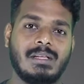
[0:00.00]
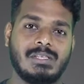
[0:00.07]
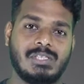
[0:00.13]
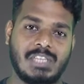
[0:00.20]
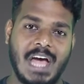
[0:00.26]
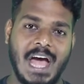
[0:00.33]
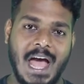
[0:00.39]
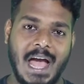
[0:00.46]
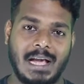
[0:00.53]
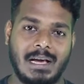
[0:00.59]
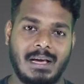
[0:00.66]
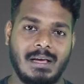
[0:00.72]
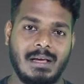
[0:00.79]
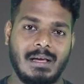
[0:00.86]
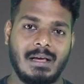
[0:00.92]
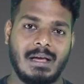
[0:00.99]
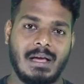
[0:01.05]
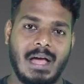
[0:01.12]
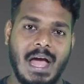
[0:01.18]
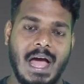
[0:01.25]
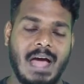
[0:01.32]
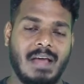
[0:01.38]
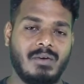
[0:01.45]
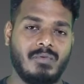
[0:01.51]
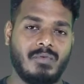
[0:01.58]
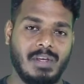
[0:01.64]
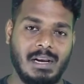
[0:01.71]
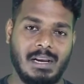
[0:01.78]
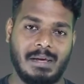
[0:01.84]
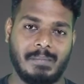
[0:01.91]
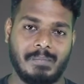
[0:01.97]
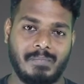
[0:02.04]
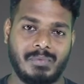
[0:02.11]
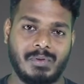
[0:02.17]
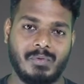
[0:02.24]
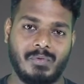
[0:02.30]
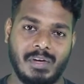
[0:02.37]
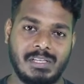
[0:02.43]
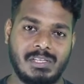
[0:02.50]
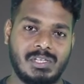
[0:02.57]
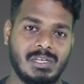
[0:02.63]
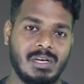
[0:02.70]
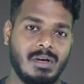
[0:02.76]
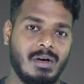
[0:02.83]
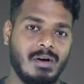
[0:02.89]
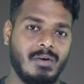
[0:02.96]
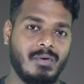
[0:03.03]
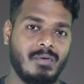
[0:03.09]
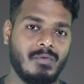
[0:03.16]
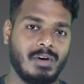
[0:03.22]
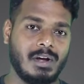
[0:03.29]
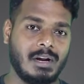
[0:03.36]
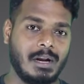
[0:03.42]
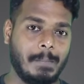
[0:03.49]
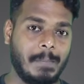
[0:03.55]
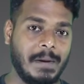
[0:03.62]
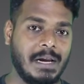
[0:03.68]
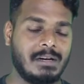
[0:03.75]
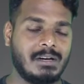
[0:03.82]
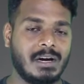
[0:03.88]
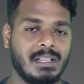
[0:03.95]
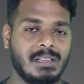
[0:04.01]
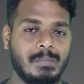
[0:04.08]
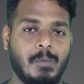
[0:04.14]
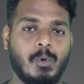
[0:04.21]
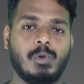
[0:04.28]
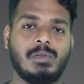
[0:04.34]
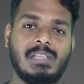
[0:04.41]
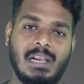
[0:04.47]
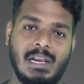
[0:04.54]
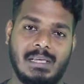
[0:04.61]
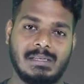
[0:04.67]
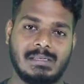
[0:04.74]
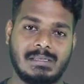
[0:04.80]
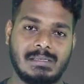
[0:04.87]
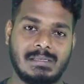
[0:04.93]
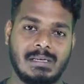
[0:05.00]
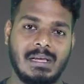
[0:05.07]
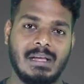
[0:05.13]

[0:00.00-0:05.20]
Jack and William, which were repeated in both the lists.